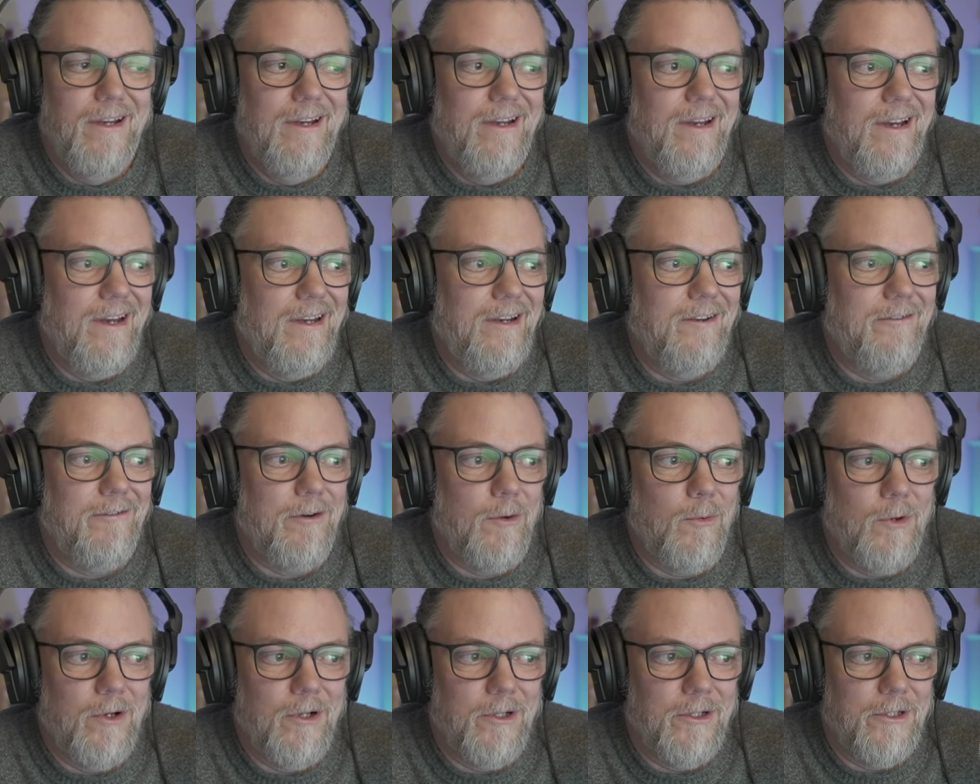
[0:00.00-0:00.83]
And if I
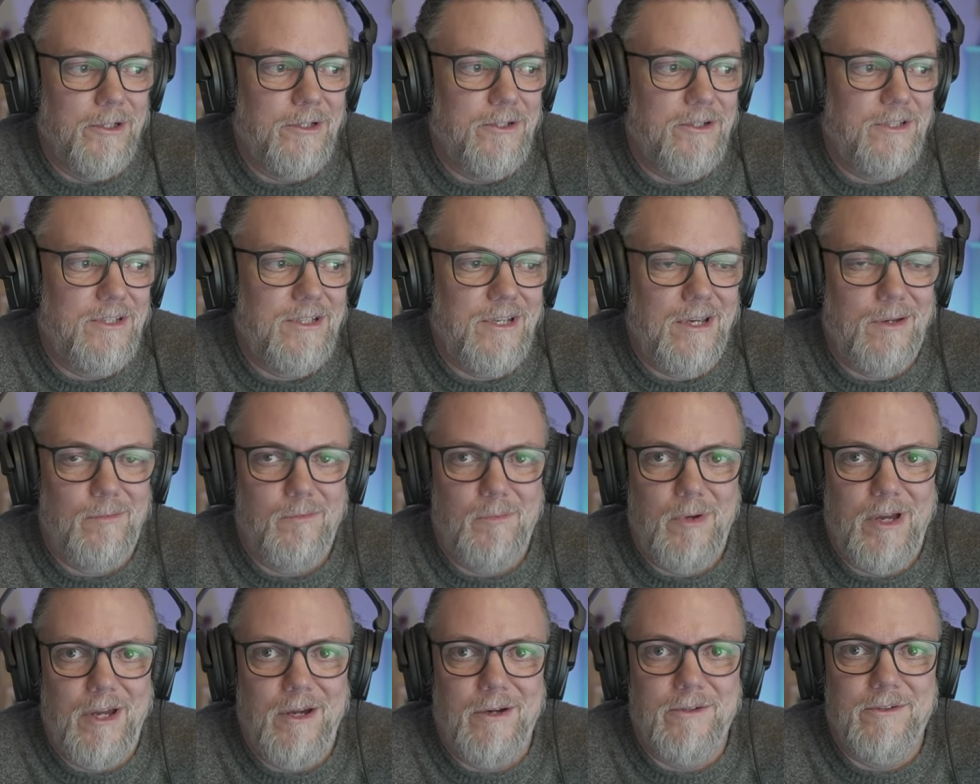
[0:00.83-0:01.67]
want to lose ten
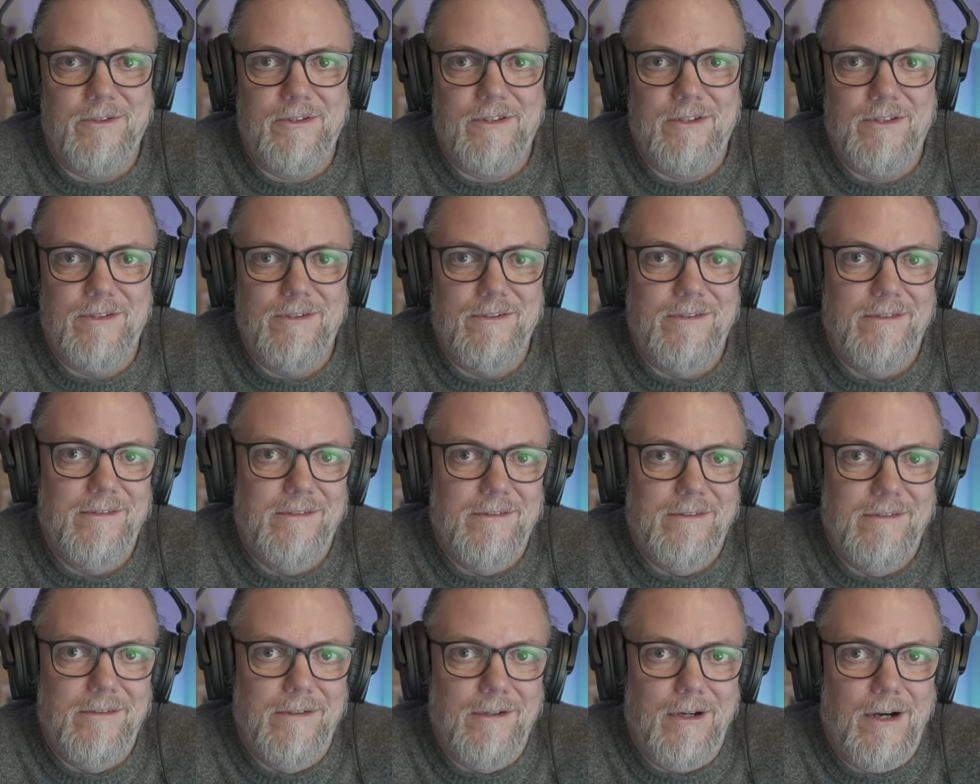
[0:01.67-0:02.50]
pounds,
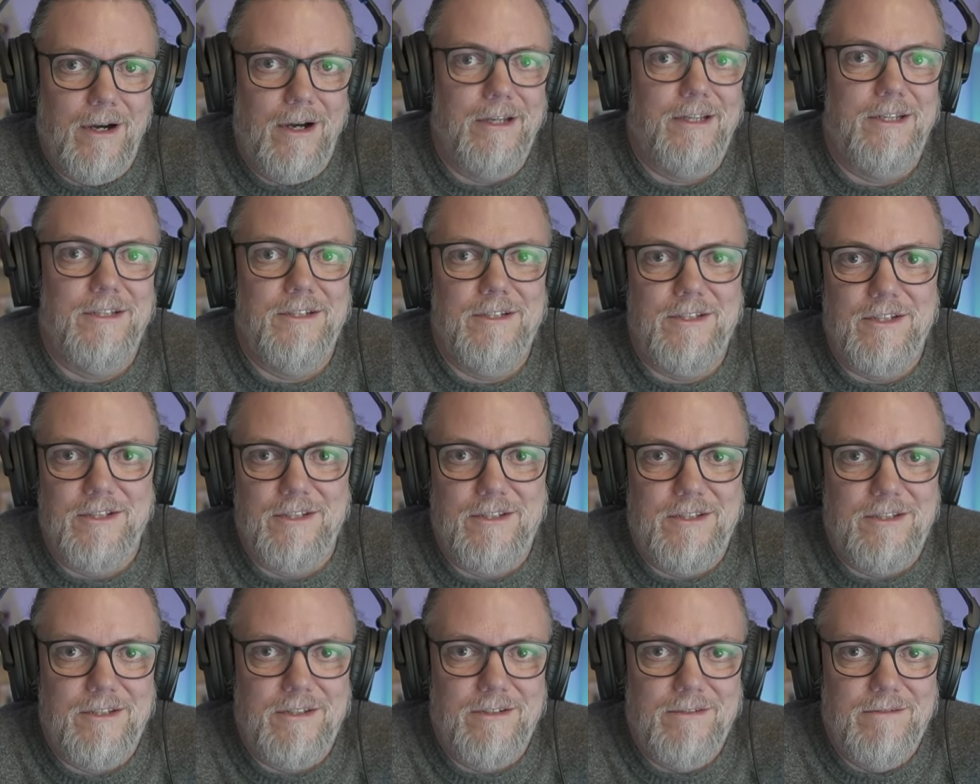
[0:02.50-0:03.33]
I can
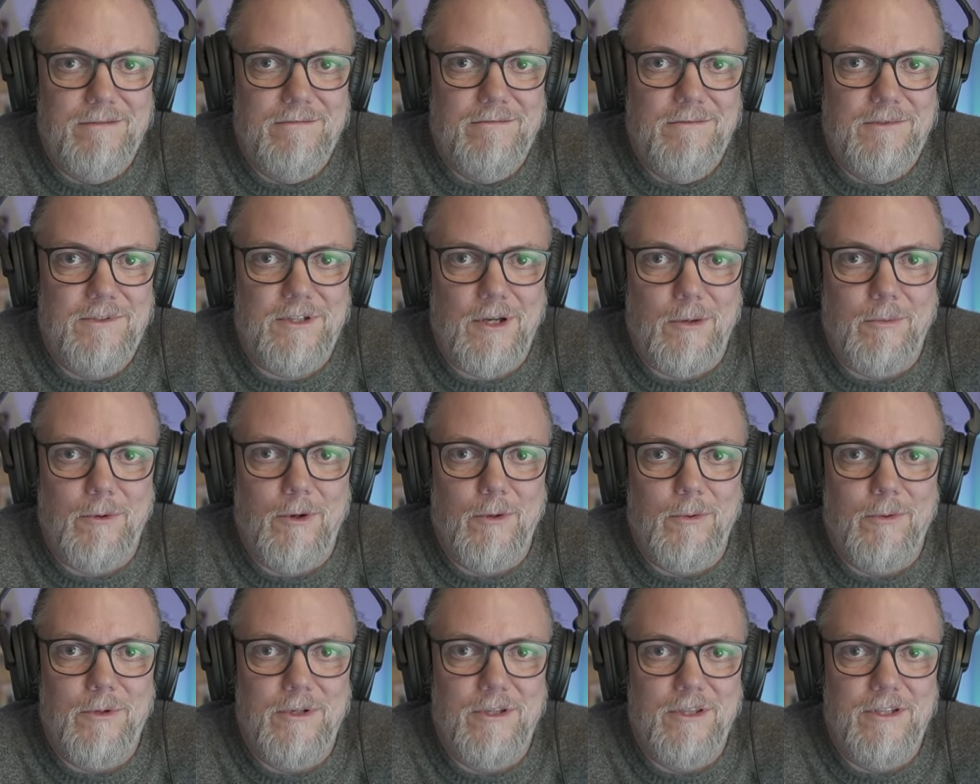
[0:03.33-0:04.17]
just stop
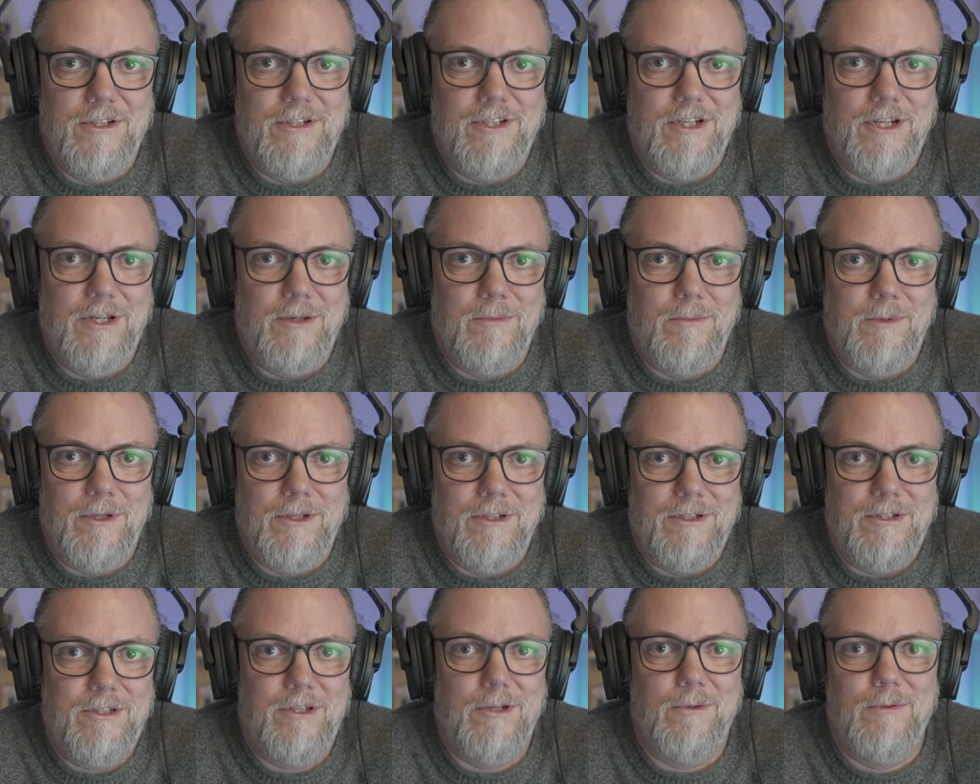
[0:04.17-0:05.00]
going to the gym
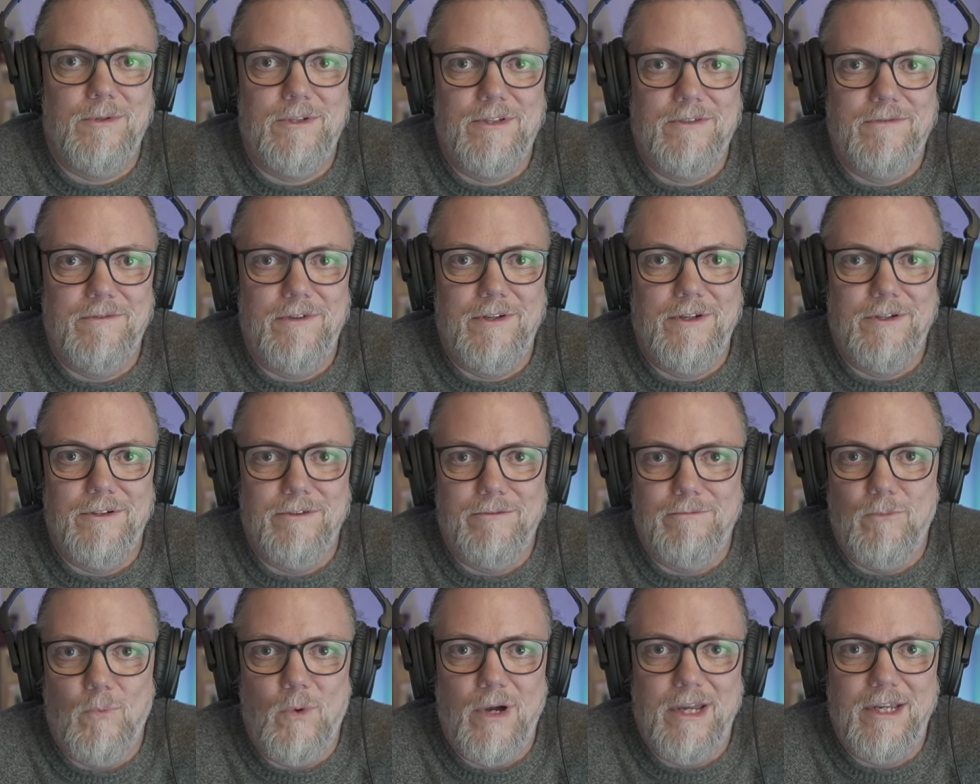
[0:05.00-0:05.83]
and do a severe
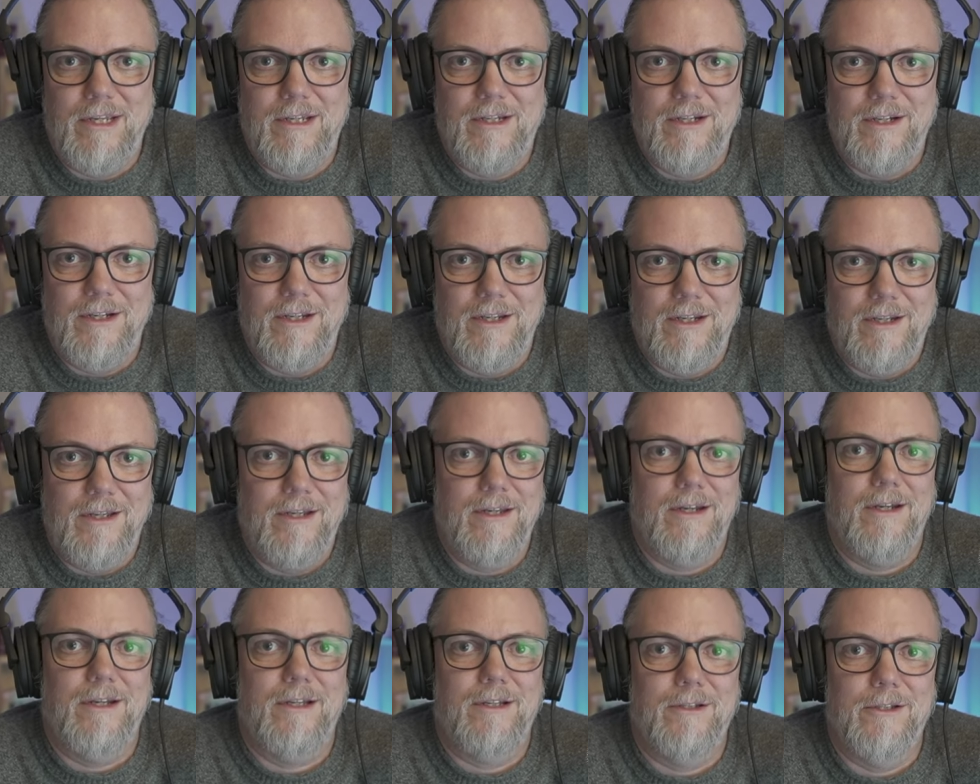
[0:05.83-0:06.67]
weight cut and
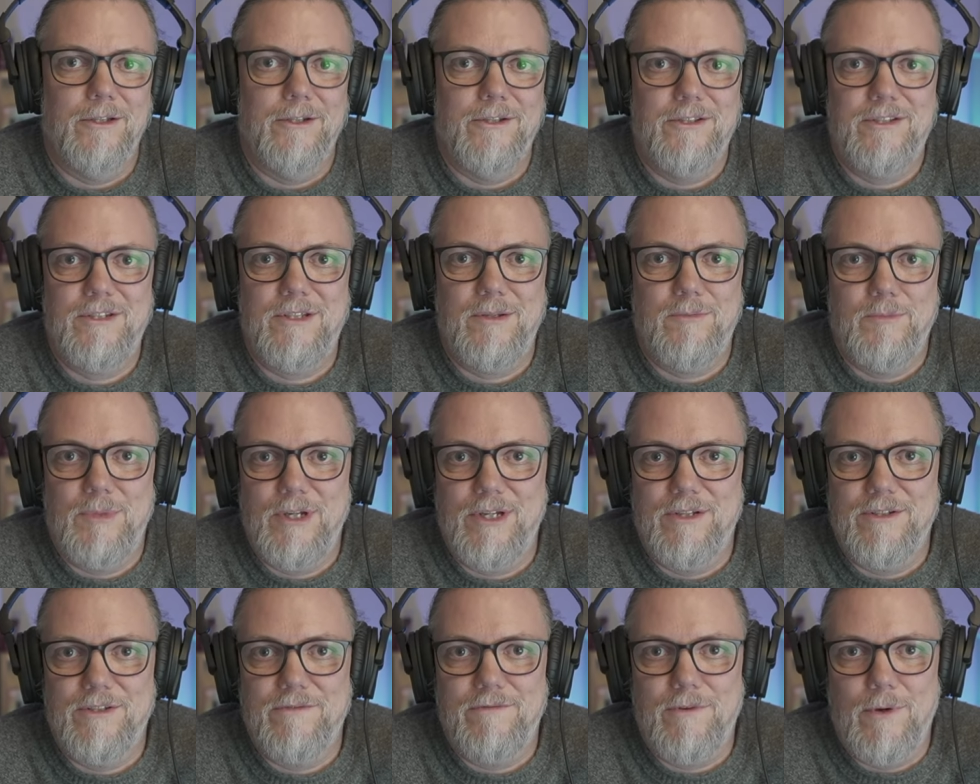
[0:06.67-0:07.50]
I could lose ten
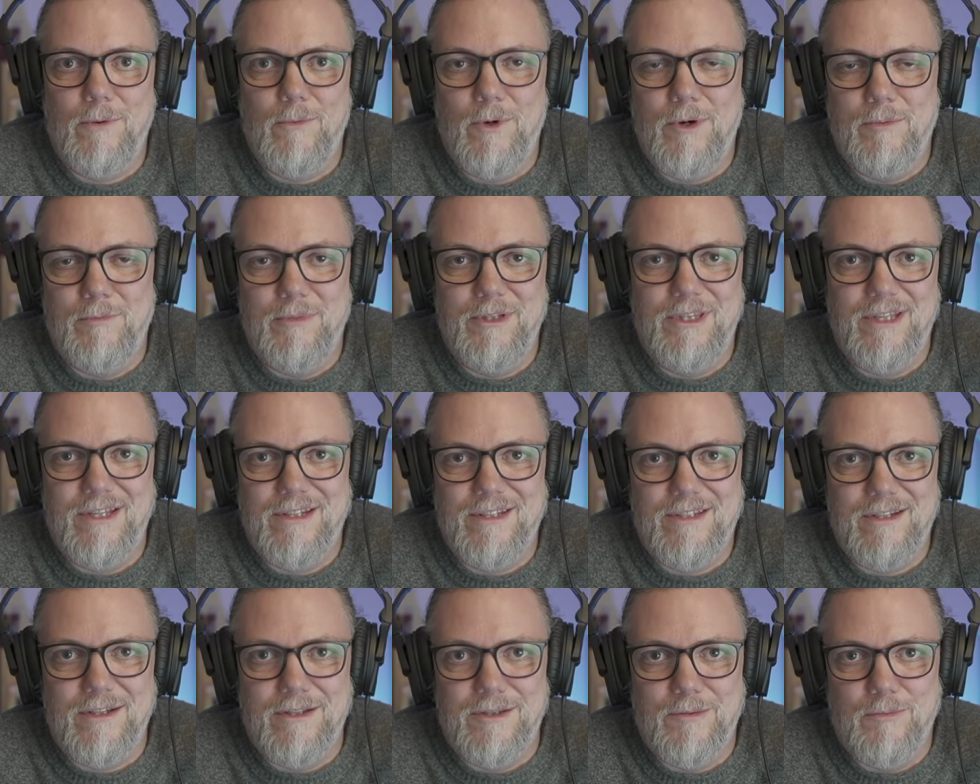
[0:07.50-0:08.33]
pounds if I want, but
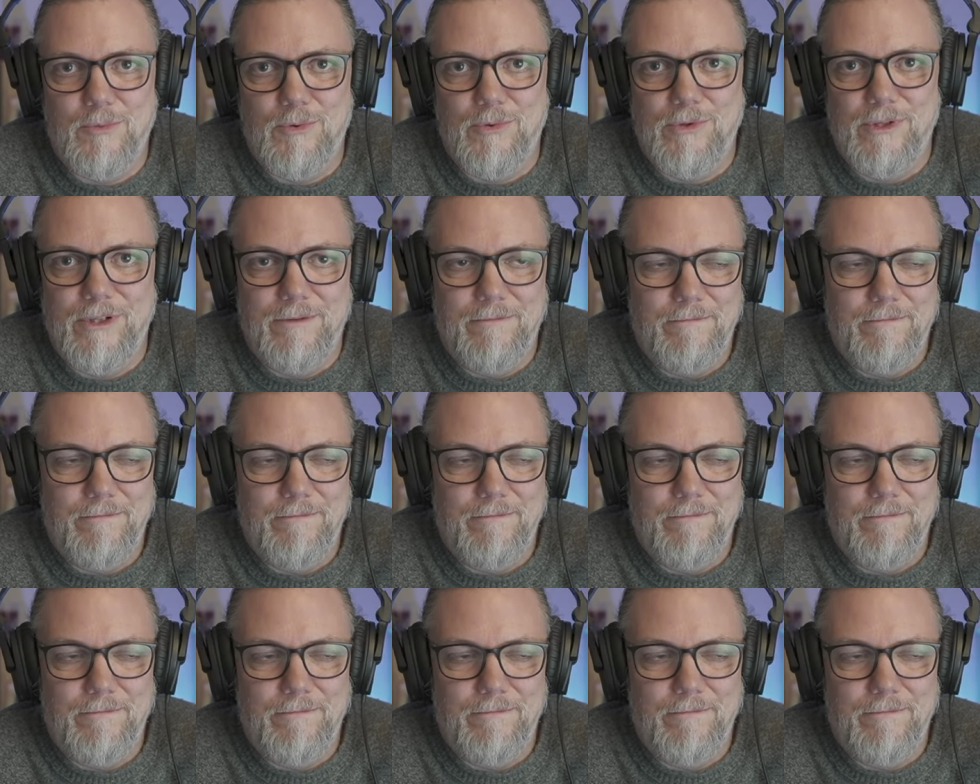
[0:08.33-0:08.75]
that's not the point.